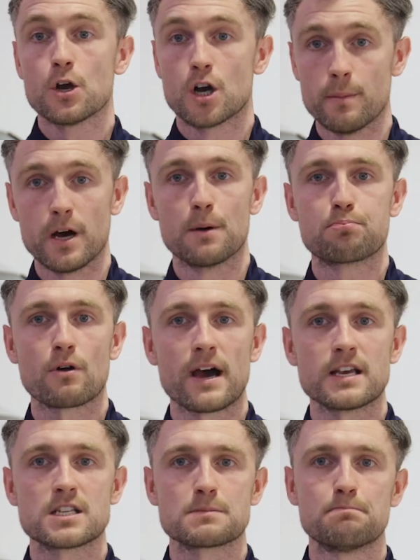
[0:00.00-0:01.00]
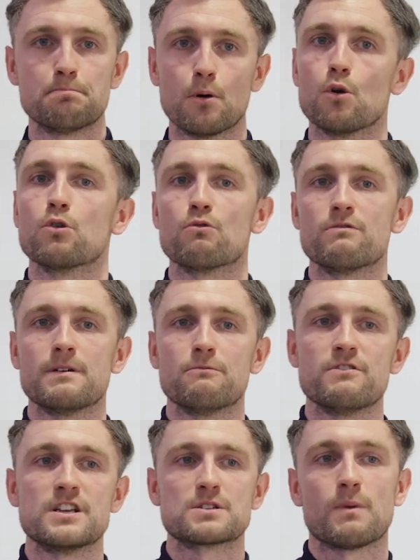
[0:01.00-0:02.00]
come at a price, but the
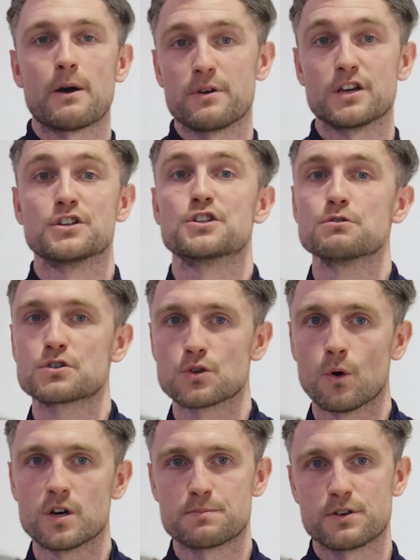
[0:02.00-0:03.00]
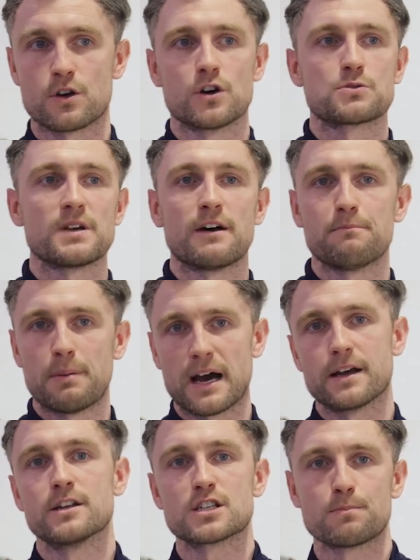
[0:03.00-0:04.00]
reason why we can do so is because we have
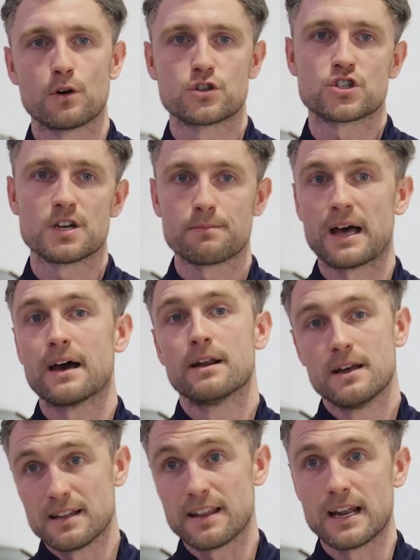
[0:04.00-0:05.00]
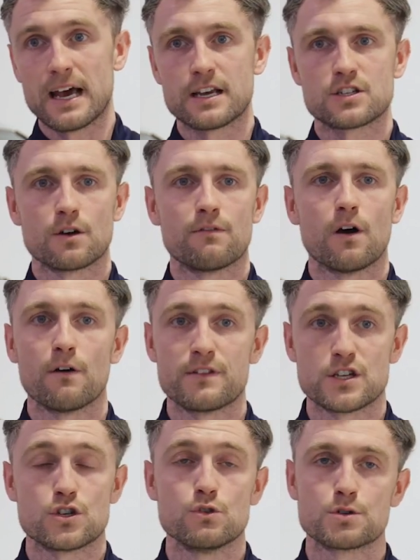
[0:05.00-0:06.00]
backing and sponsorship, that the likes of
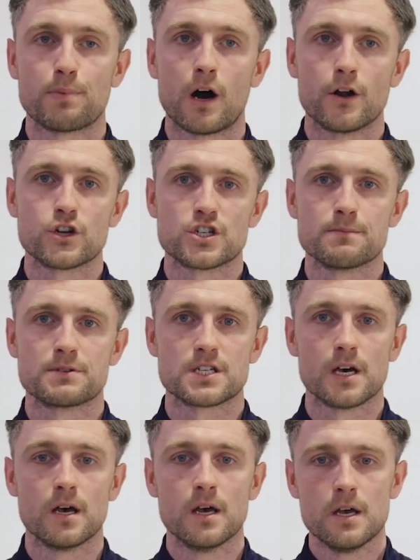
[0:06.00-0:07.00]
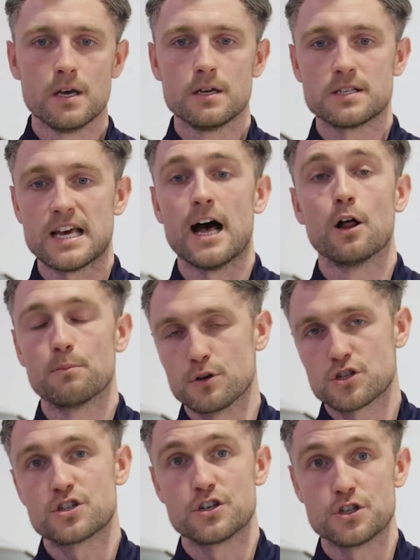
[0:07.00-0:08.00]
this huge partnership to help
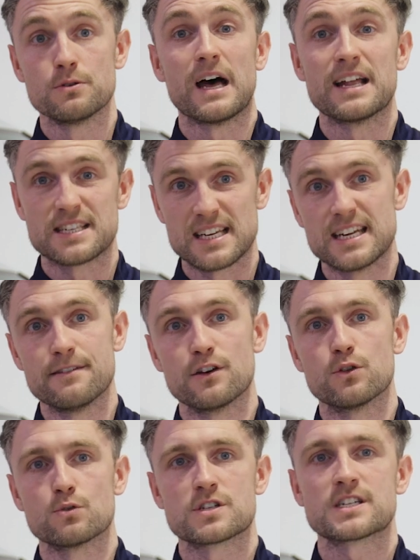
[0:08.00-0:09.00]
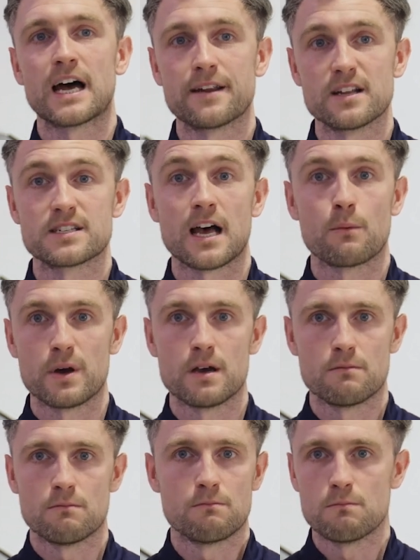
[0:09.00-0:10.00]
us to do that and deliver those standards that
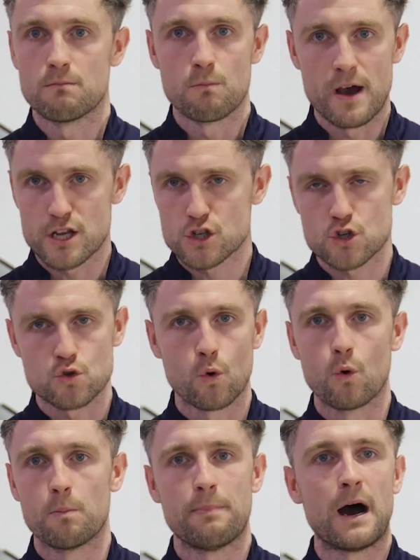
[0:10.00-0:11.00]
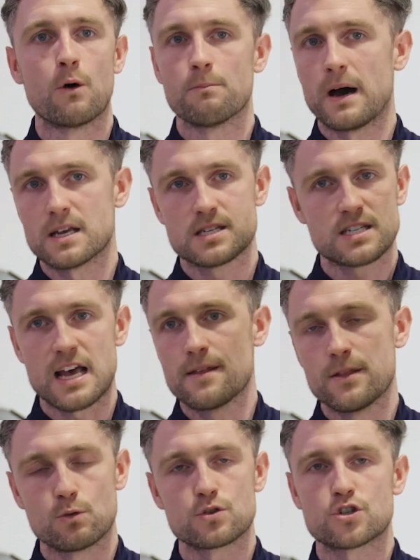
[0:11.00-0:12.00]
we're we're so bound by
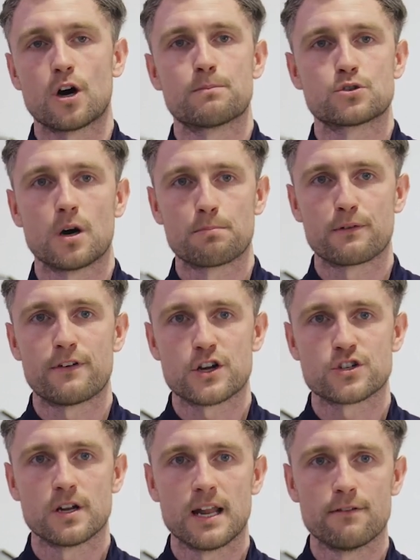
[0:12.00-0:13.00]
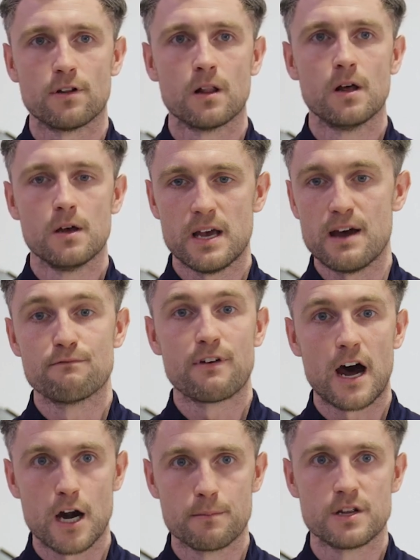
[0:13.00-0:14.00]
setting those top professional level
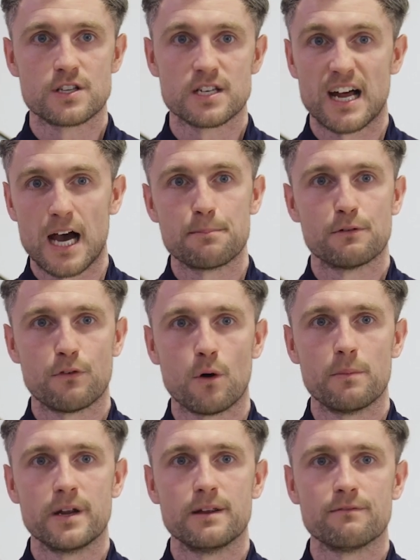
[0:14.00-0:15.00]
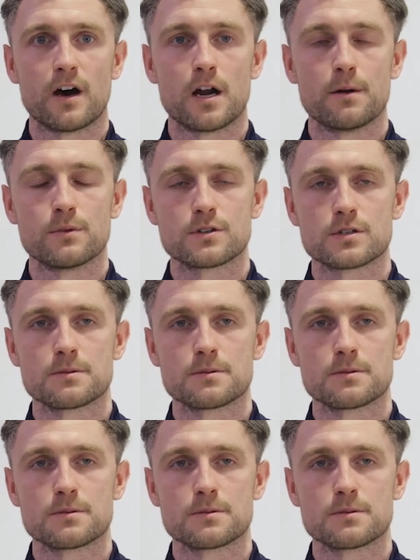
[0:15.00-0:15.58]
environments and high performing environments.